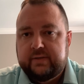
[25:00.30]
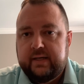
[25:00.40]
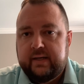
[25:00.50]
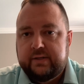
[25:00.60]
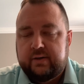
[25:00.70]

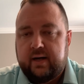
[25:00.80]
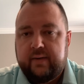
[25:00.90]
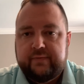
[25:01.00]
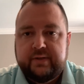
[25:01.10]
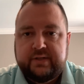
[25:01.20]
10, it
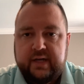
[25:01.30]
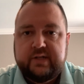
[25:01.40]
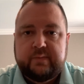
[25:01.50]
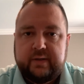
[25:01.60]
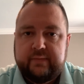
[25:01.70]
triumphed the
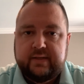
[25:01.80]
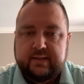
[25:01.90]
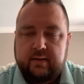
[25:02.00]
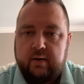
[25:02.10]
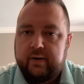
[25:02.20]
judgment of this
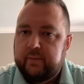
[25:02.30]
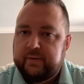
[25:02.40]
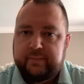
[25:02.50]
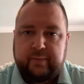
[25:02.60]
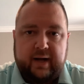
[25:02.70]
lawyer.
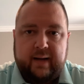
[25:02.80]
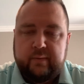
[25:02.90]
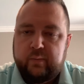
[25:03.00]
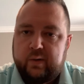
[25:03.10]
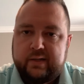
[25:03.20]
But the
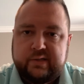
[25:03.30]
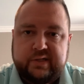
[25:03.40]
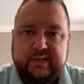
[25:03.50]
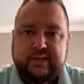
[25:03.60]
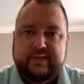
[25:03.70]
problem was,
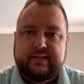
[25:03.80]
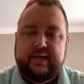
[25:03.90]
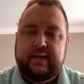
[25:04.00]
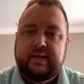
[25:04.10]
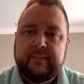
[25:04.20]
Jesus
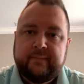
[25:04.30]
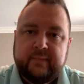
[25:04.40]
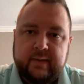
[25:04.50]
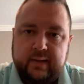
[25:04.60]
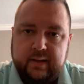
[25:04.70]
said,
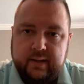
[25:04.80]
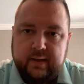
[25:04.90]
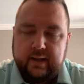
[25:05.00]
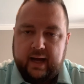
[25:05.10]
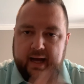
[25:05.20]

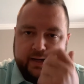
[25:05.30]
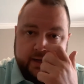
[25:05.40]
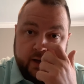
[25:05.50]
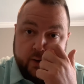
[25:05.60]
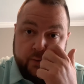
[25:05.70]
I
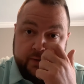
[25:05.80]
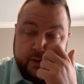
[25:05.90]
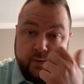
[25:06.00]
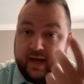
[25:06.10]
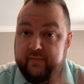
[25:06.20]
know that
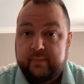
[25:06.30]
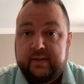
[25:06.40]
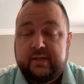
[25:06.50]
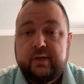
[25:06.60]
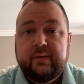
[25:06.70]
you haven't
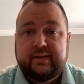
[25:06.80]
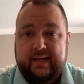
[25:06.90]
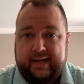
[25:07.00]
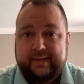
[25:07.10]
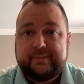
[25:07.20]
been doing
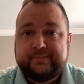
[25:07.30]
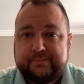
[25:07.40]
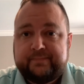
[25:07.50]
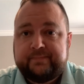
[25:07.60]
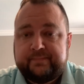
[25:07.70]
that.
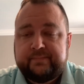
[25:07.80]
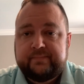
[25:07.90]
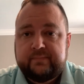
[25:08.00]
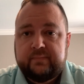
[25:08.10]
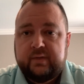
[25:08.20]

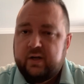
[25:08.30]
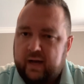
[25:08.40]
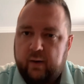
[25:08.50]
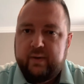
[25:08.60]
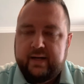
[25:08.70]
You know
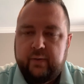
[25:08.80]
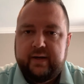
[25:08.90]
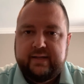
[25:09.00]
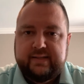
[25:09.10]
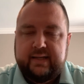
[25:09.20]
how we know that
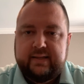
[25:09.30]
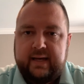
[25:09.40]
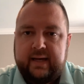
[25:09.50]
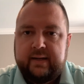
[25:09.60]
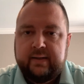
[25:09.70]
he said
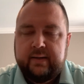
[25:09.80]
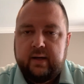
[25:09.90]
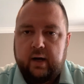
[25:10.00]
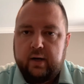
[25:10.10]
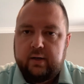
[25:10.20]
that?
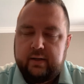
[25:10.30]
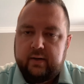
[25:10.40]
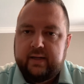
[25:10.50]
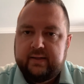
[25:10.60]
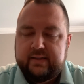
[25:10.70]

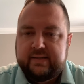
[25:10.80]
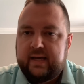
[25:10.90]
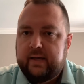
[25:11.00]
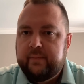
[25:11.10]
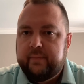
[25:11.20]
Earlier in the
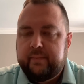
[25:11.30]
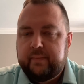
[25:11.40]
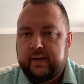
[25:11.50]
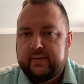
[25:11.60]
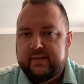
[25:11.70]
same
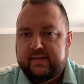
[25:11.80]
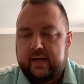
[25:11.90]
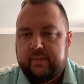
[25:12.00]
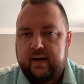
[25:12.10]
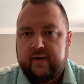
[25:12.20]
in the
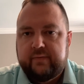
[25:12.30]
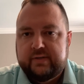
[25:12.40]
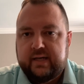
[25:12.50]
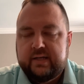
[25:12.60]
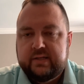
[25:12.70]
same
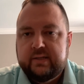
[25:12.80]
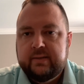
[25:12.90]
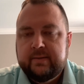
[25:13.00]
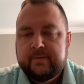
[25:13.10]
conversation,